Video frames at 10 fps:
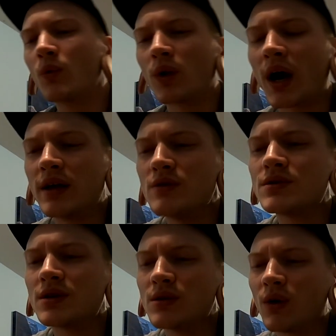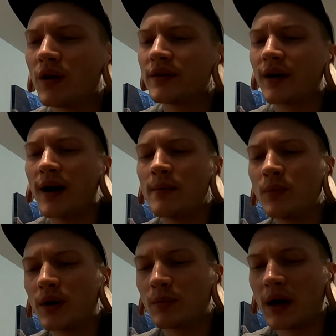What I used to do all the
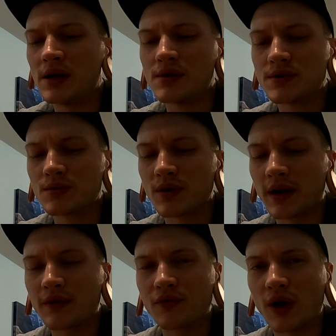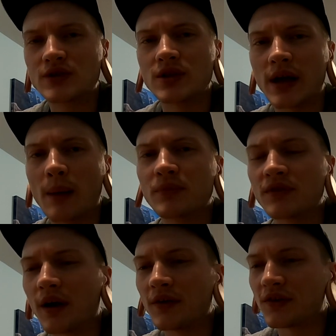time when my ears were like freshly
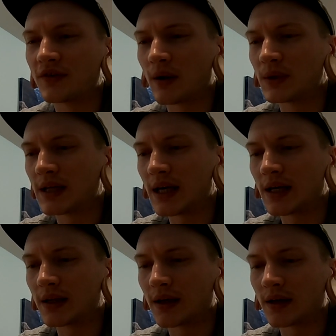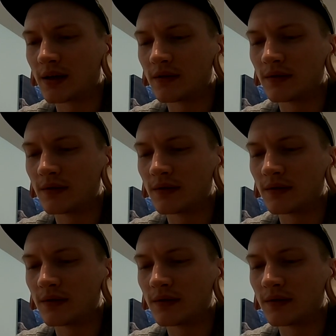upsized is I would take like